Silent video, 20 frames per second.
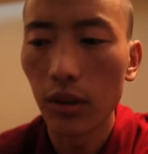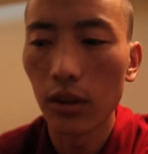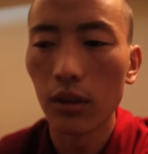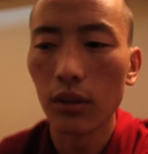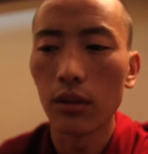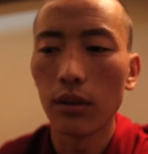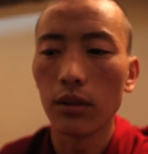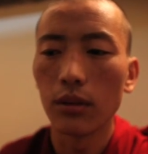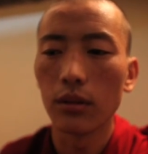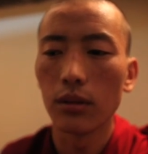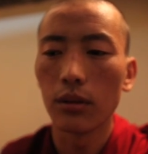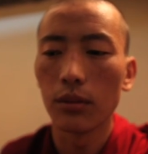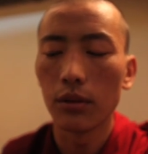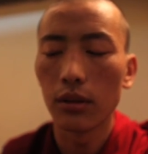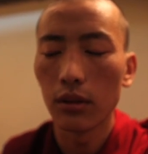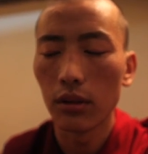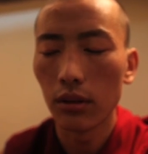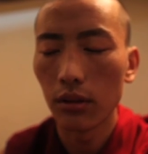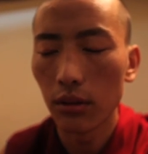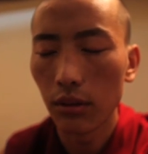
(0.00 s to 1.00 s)
uh, but I
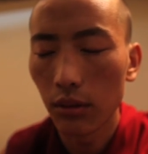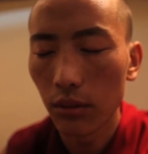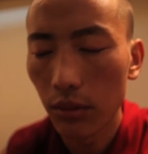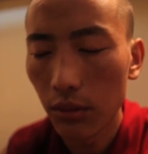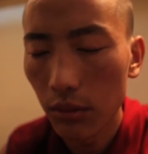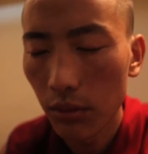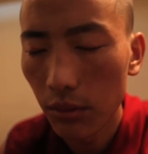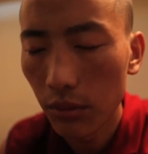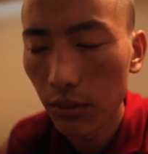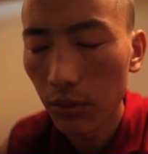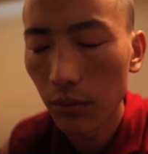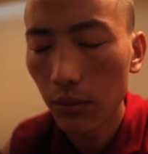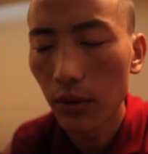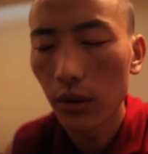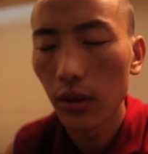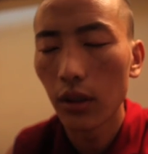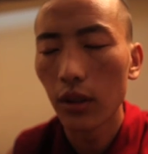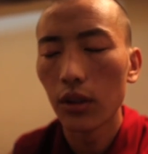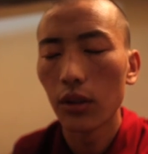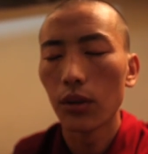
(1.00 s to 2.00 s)
don't uh, know about the
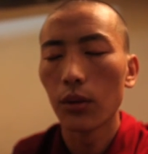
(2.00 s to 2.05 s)
future.